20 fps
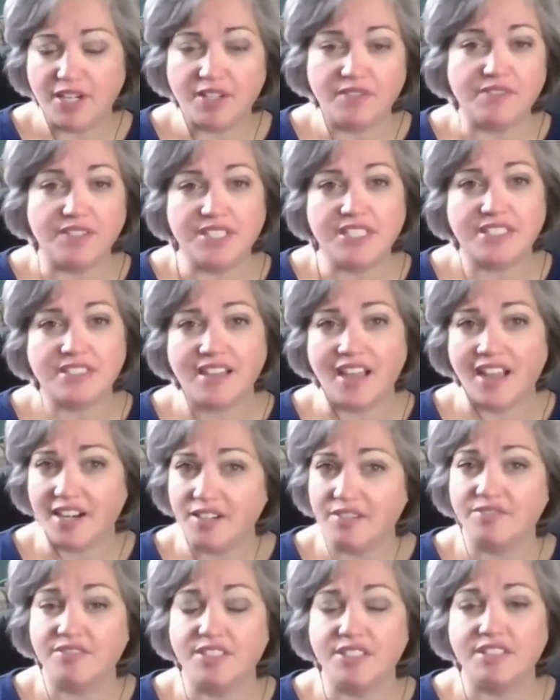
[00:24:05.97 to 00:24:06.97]
Many of us
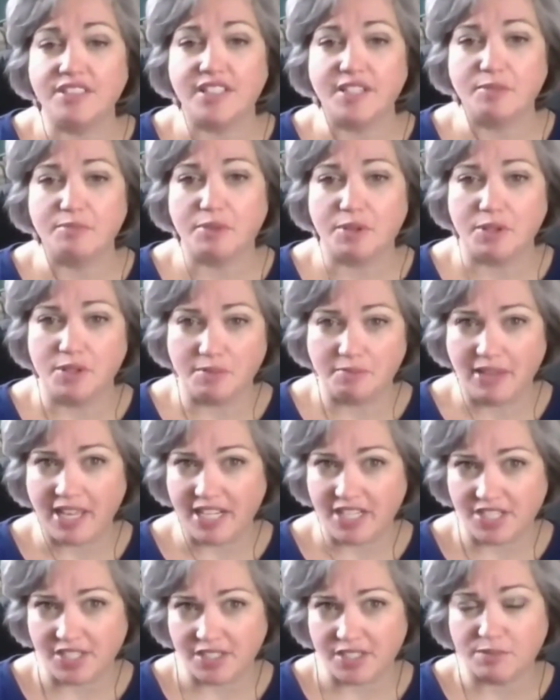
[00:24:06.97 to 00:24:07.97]
kind of look like burn
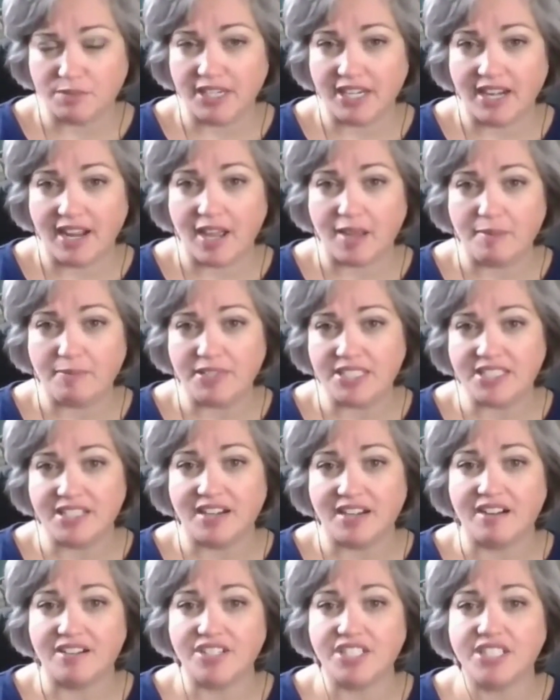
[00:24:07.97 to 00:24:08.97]
patients when it
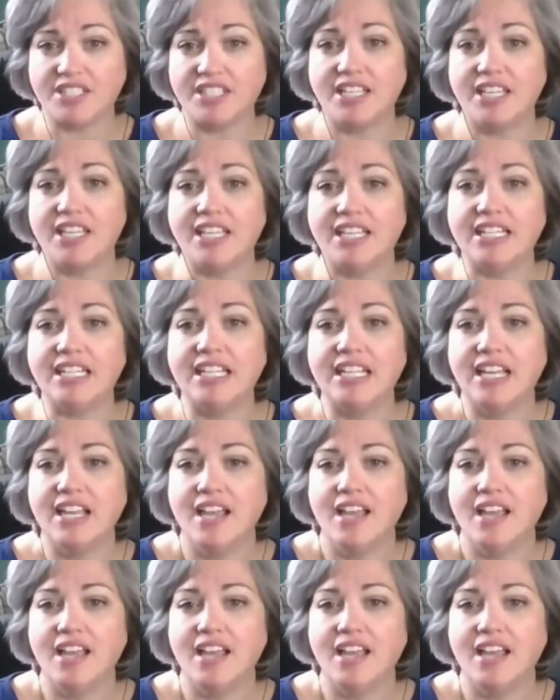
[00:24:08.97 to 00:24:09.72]
happens on our skin.